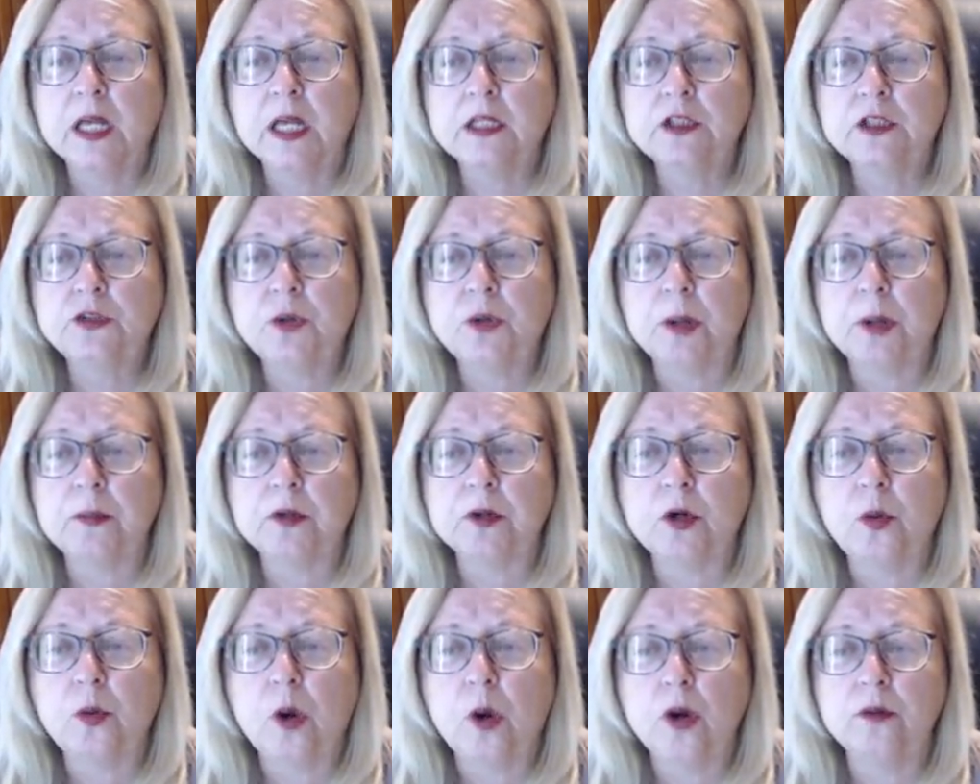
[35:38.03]
Trump
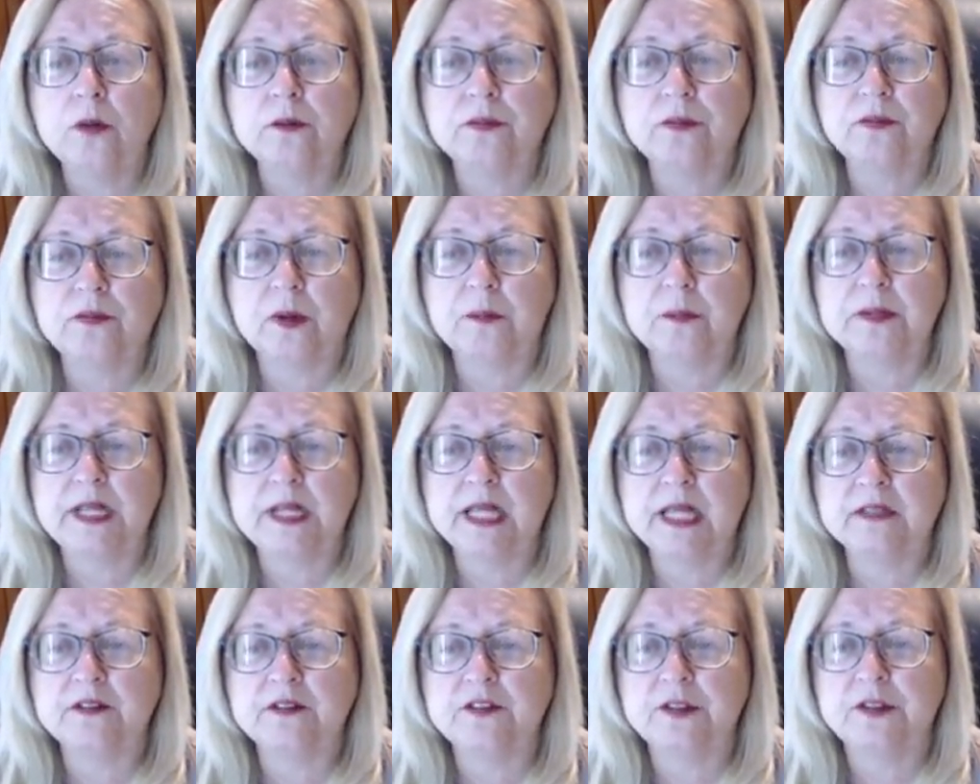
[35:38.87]
quote from
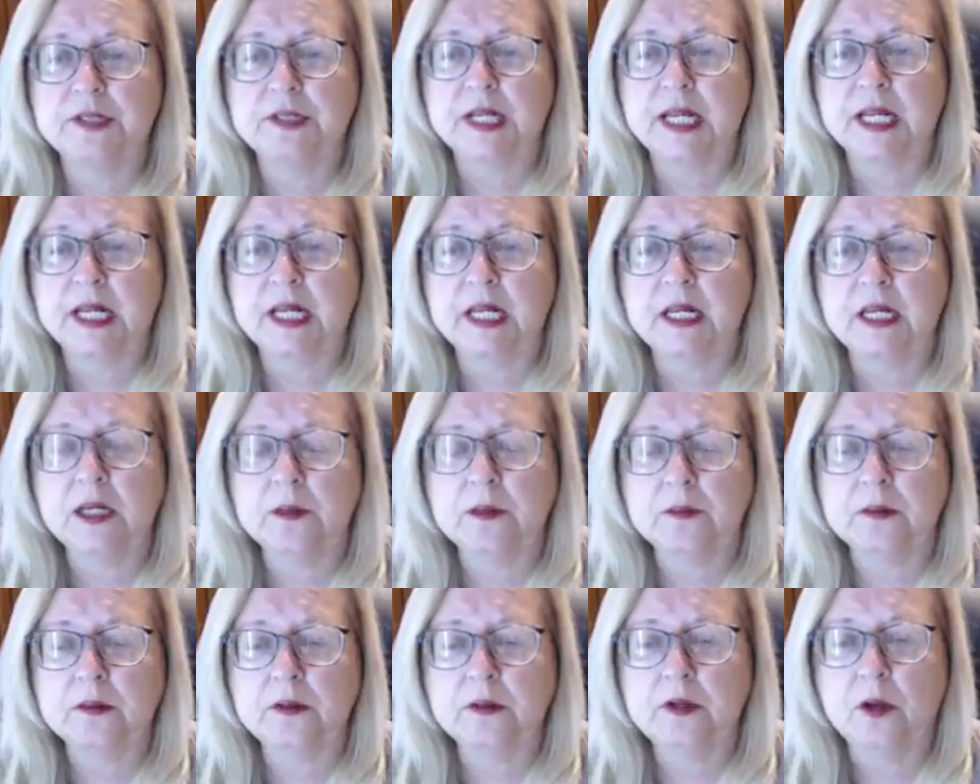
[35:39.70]
yesterday,
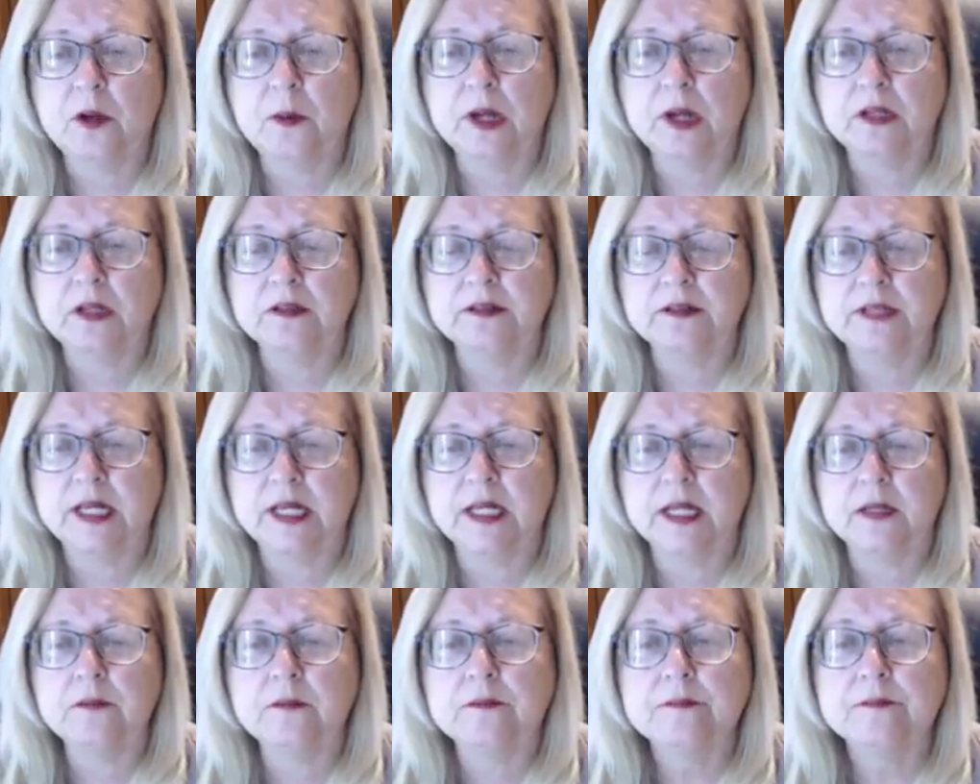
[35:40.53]
Noel
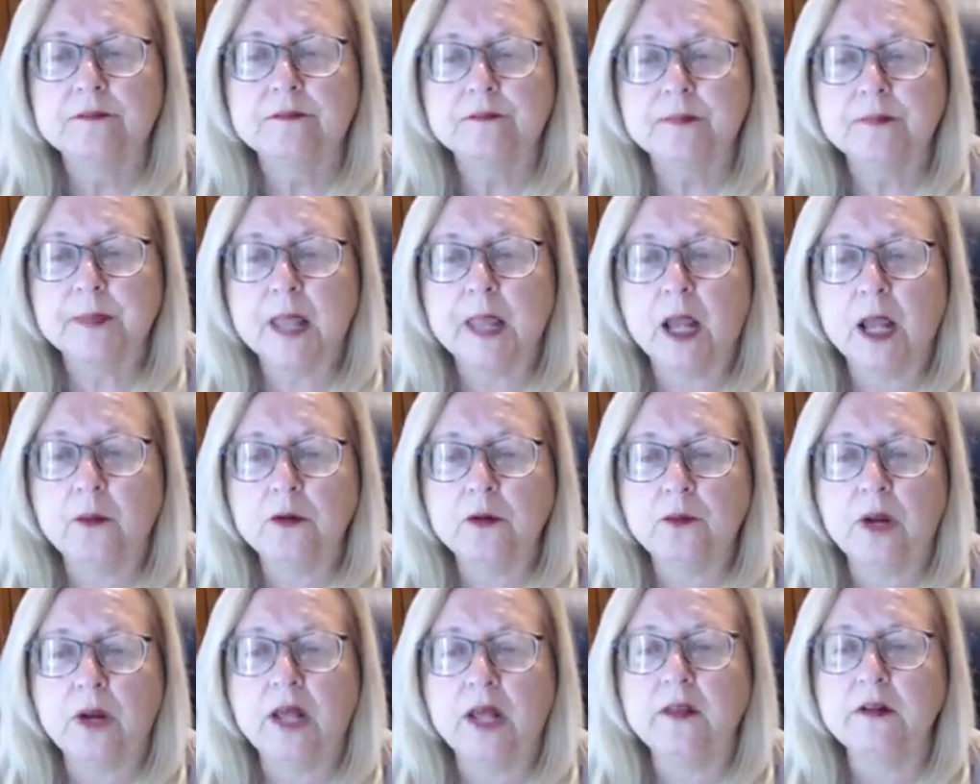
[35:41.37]
said, I would
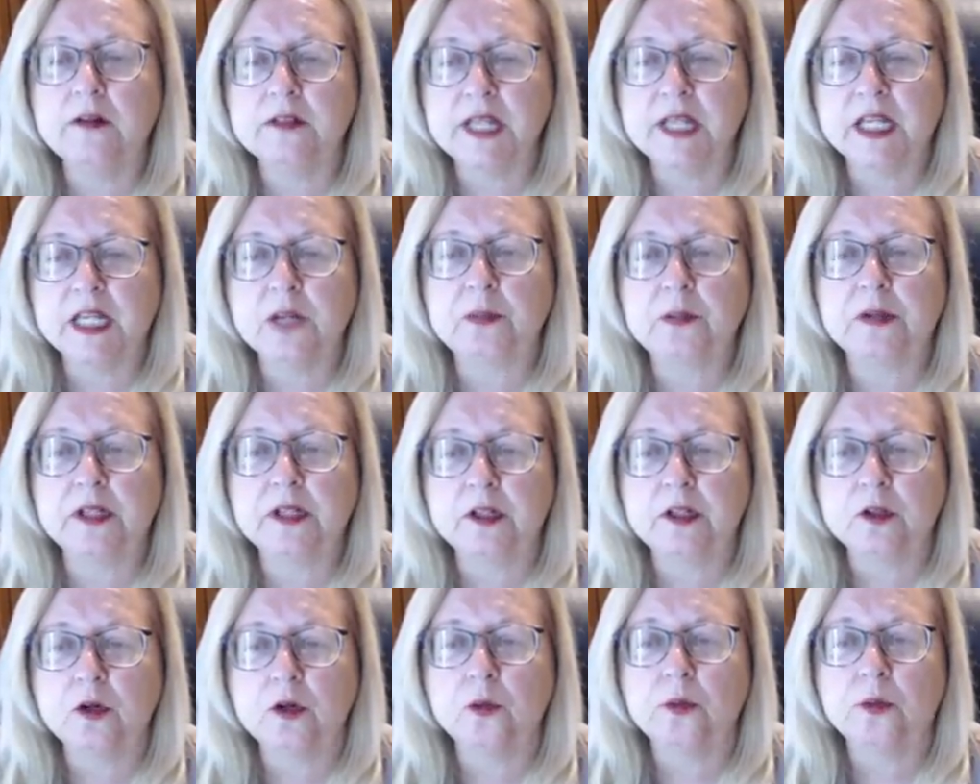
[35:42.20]
rather take a
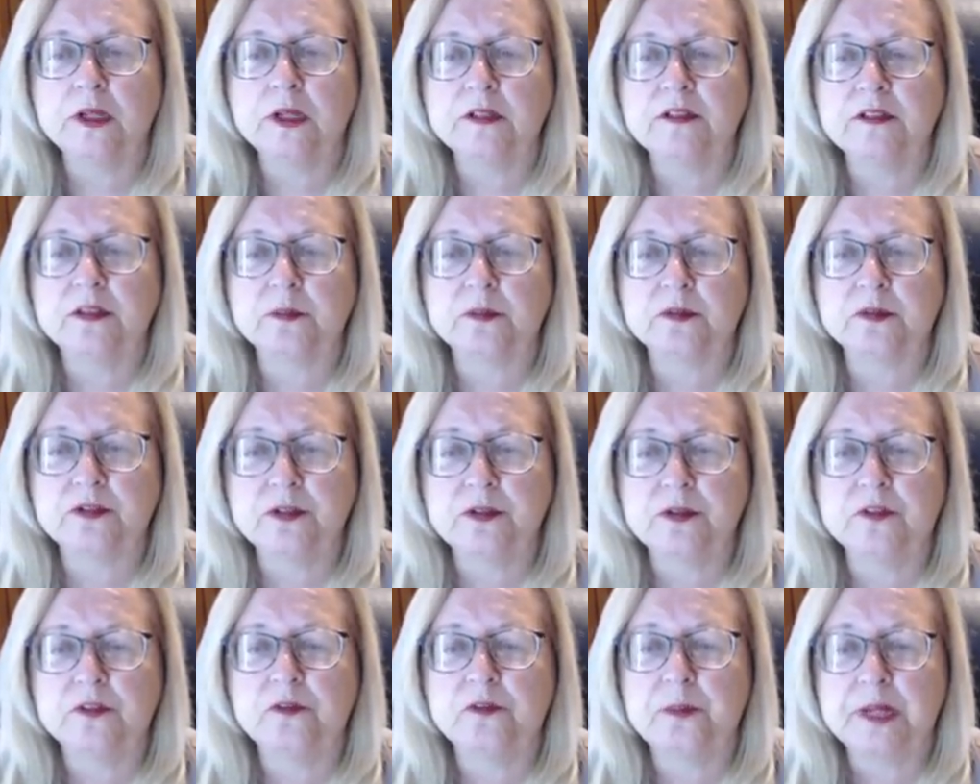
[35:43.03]
political risk in
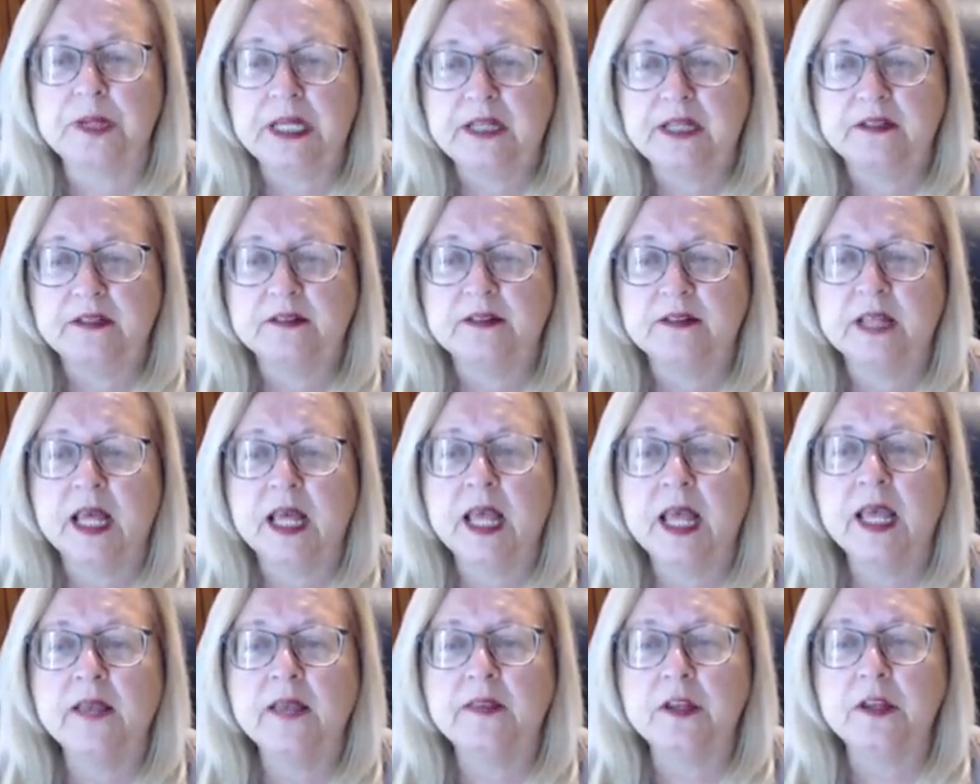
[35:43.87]
pursuit of peace
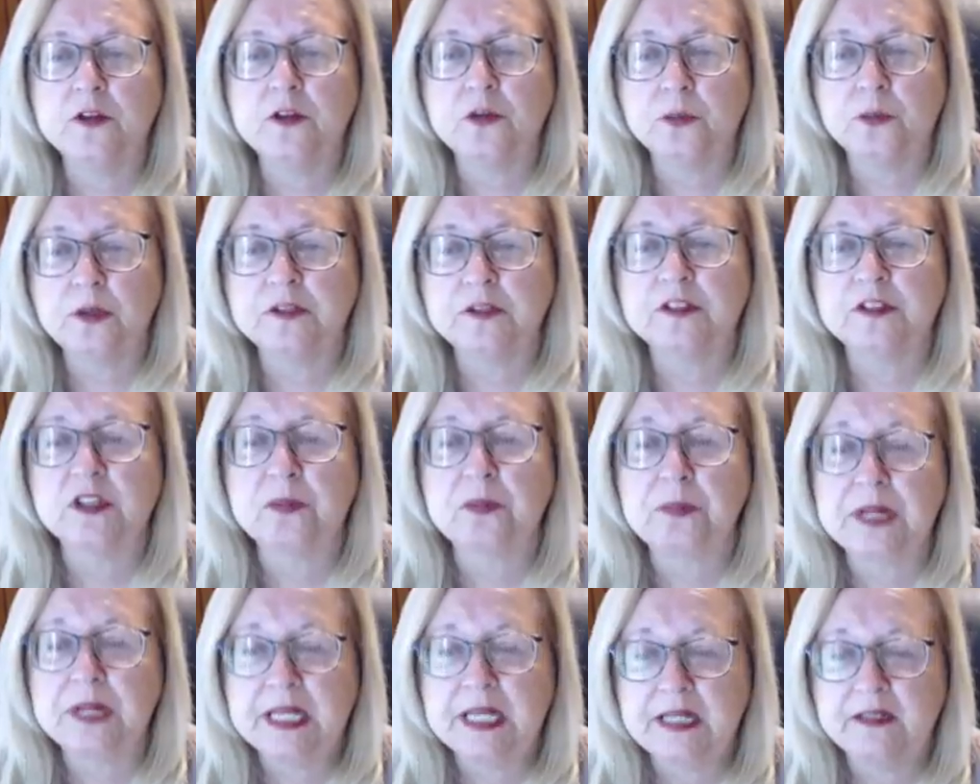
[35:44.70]
than to risk
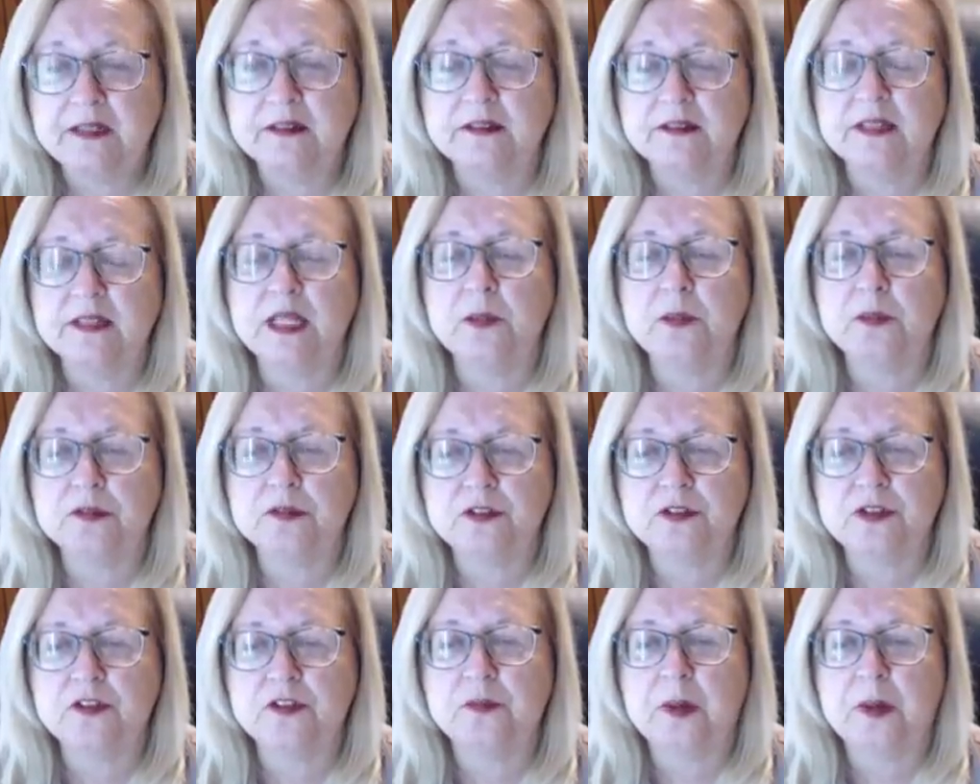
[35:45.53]
peace in
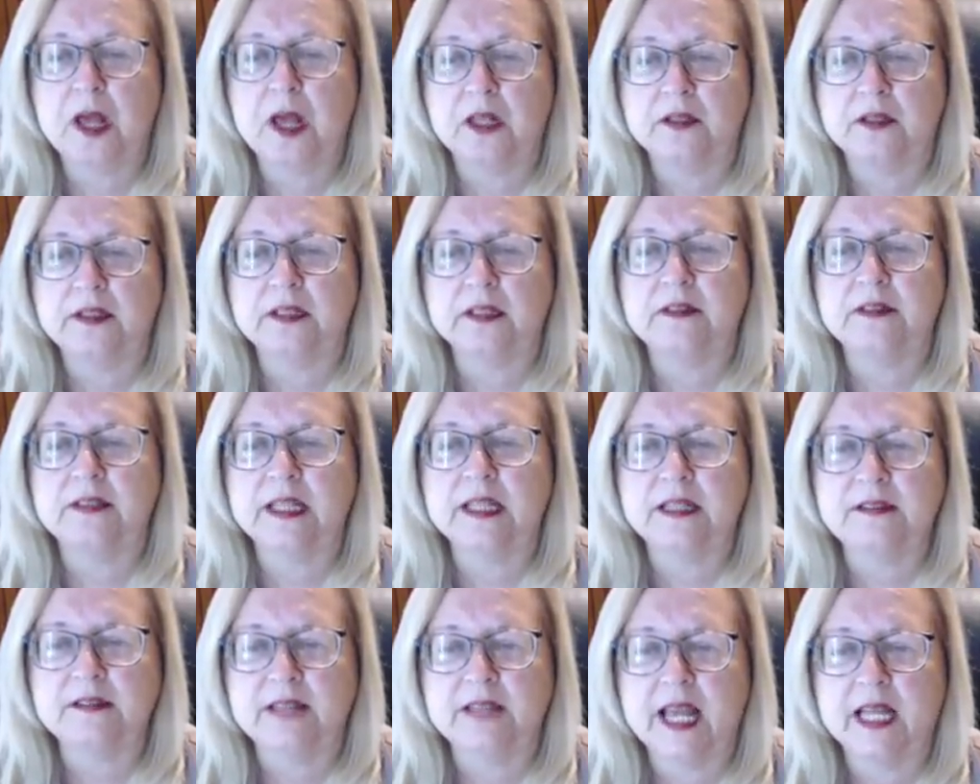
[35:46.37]
pursuit of politics.
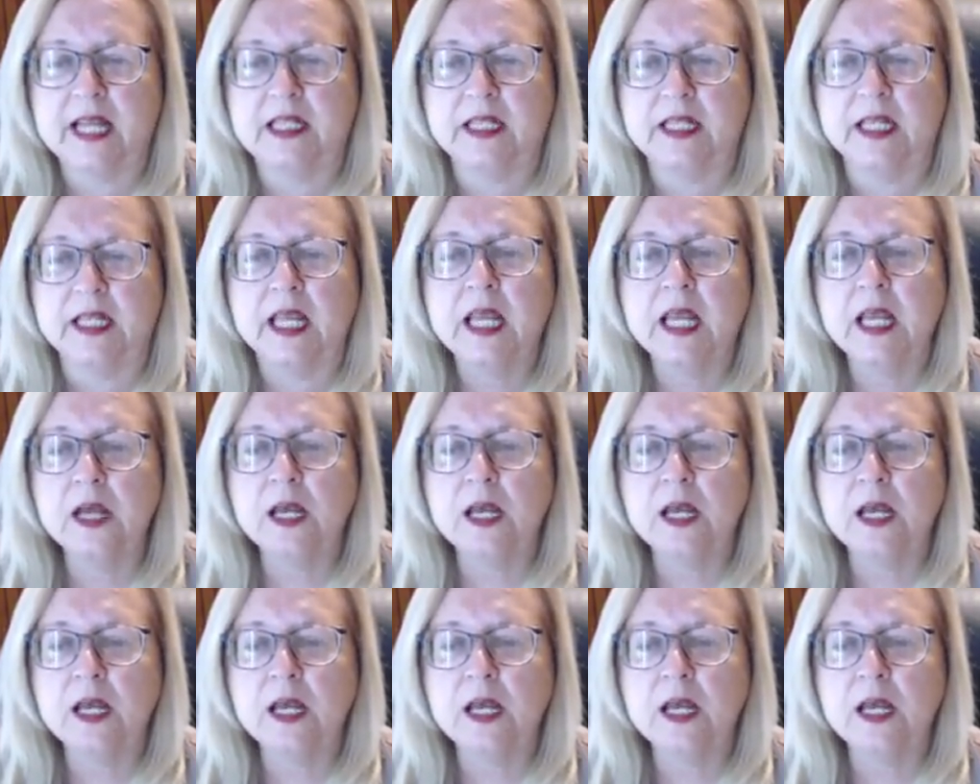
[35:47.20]
Exactly.